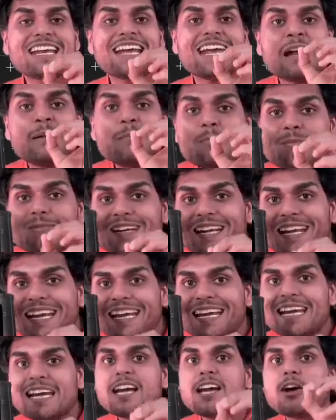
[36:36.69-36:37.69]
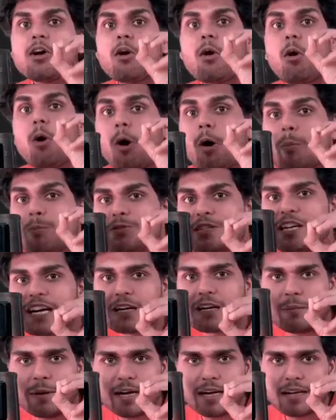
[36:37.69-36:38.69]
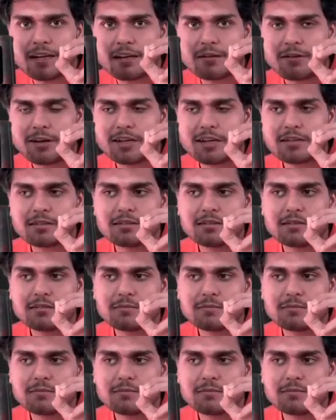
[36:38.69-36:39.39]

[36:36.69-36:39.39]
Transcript: empty object, my dear friends.